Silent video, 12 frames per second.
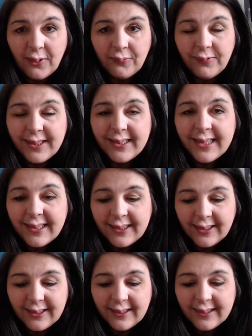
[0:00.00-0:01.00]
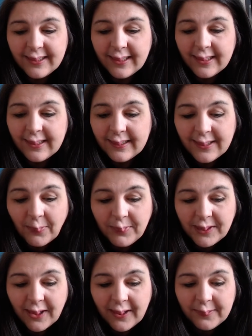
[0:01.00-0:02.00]
Resistance
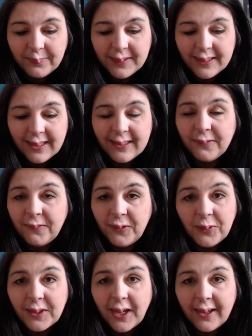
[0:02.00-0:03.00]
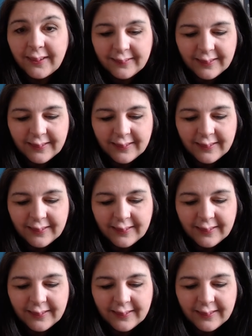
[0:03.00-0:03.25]
sometimes is futile.